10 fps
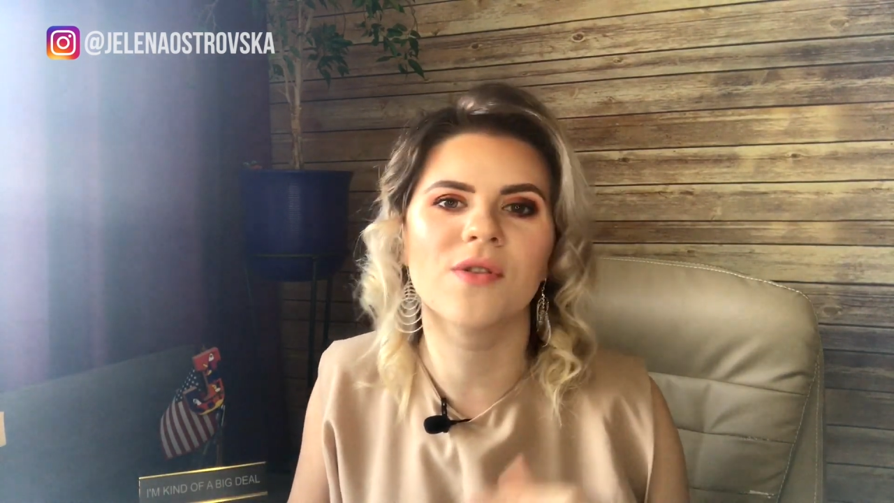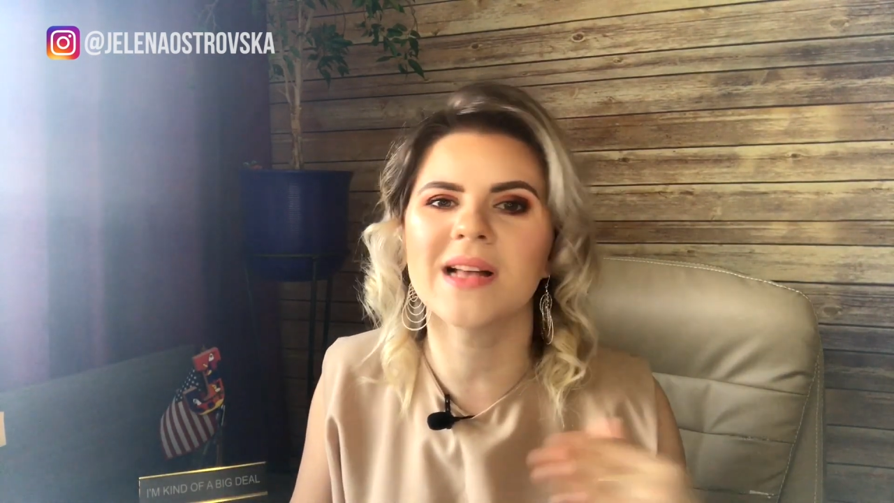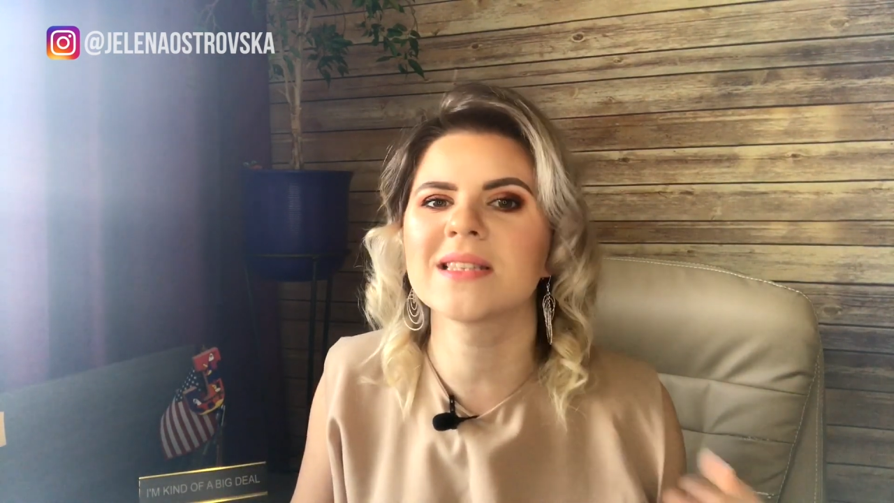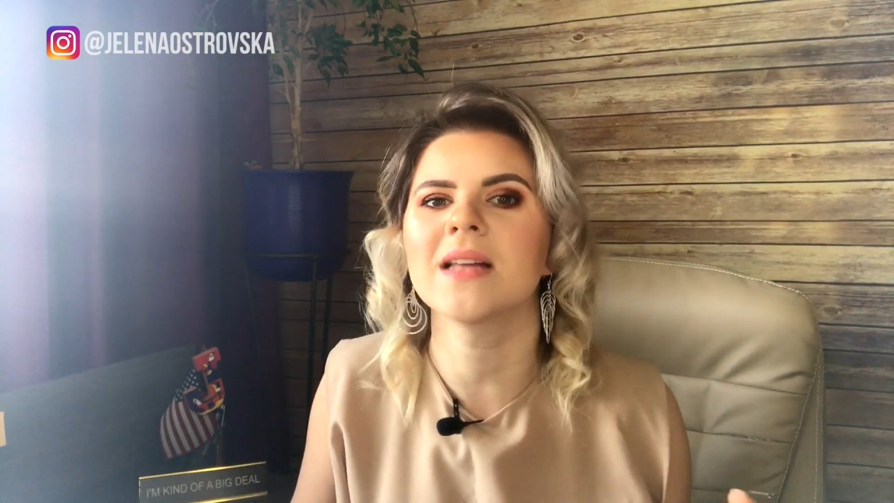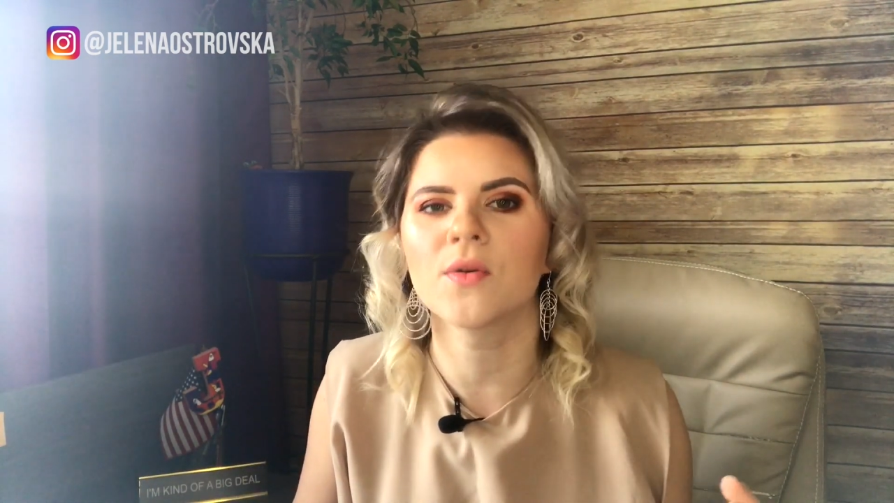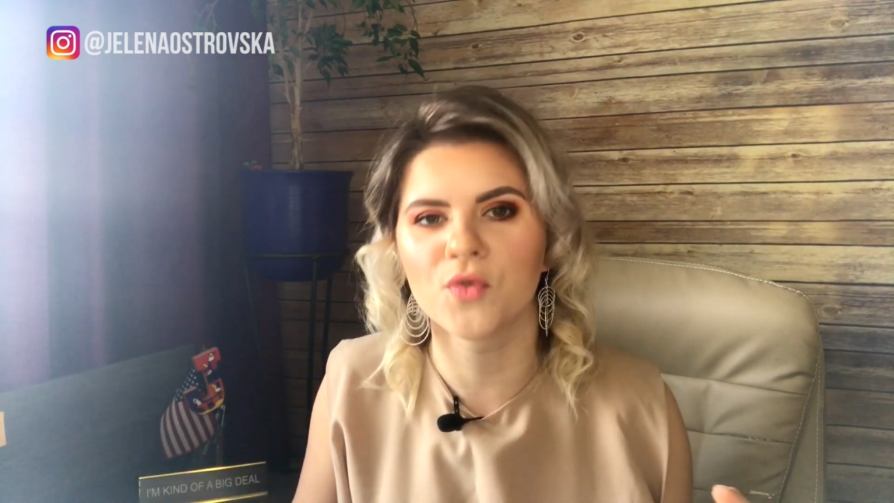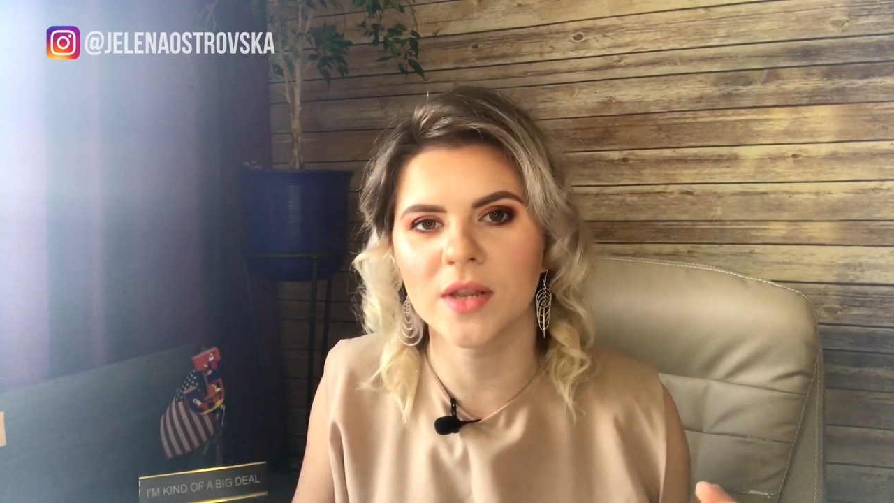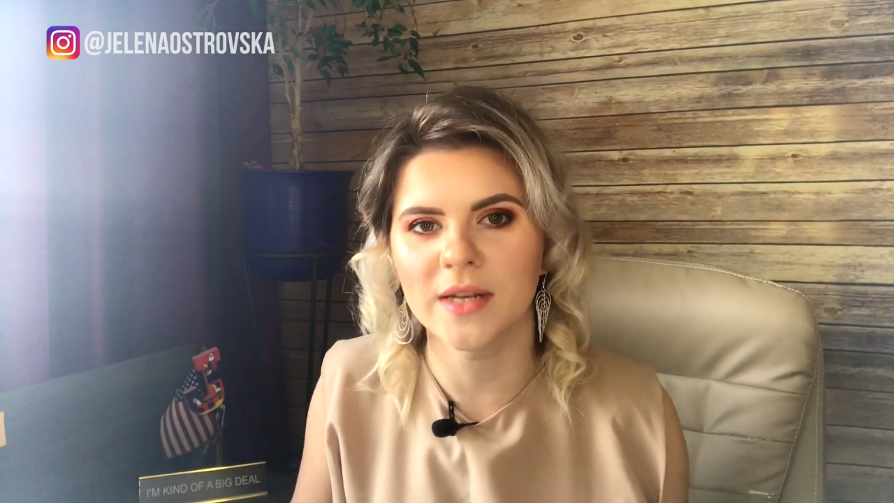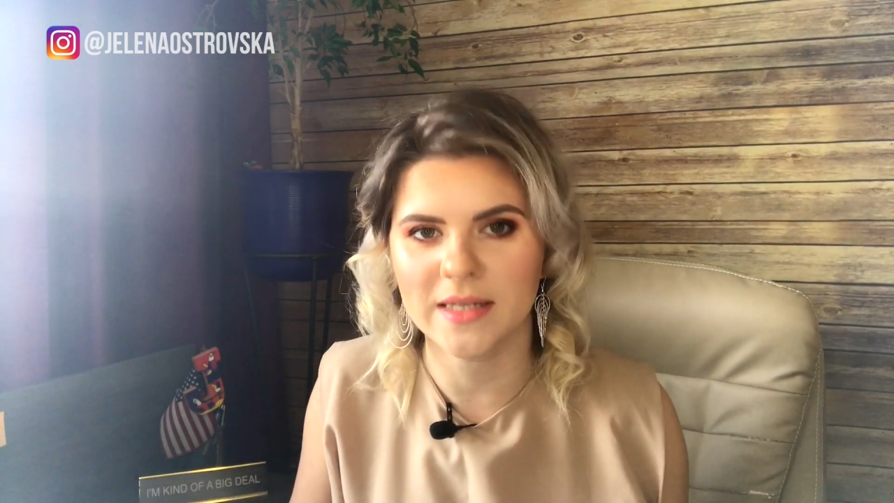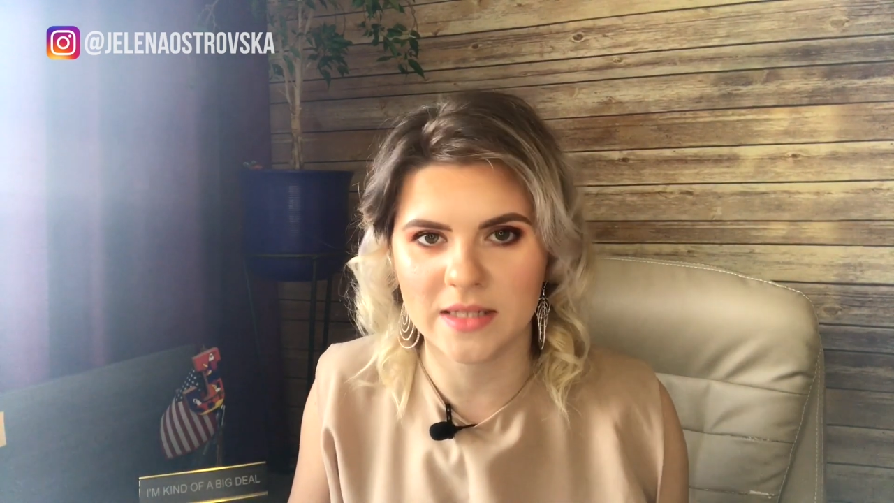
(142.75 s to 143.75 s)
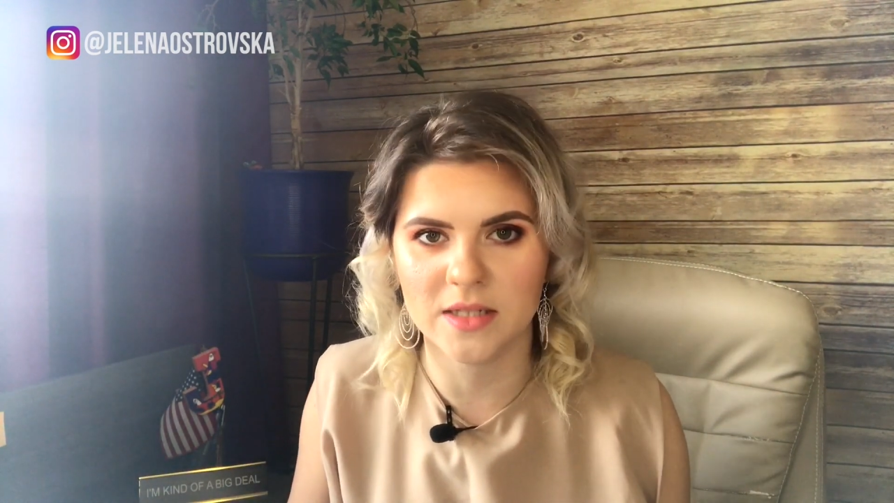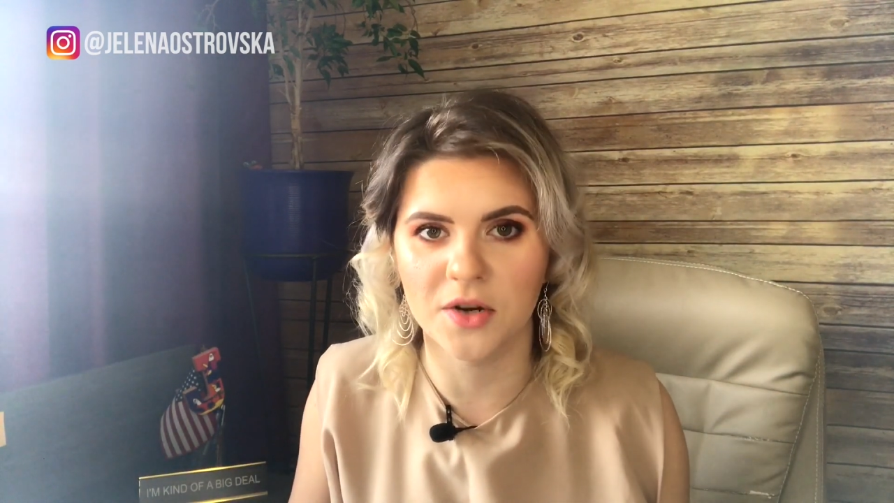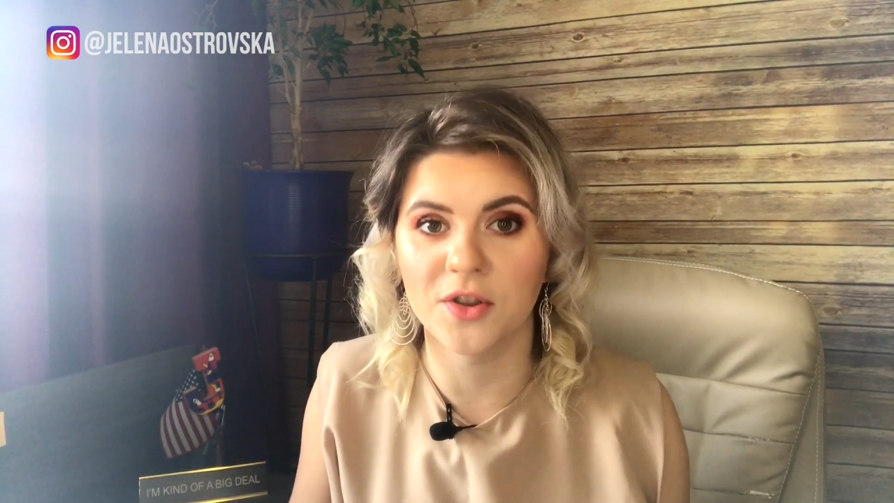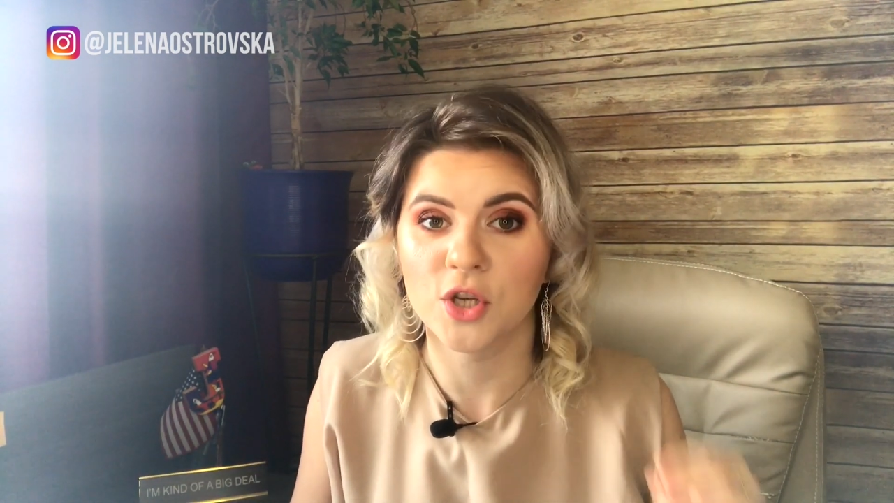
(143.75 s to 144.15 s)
That's not really necessary.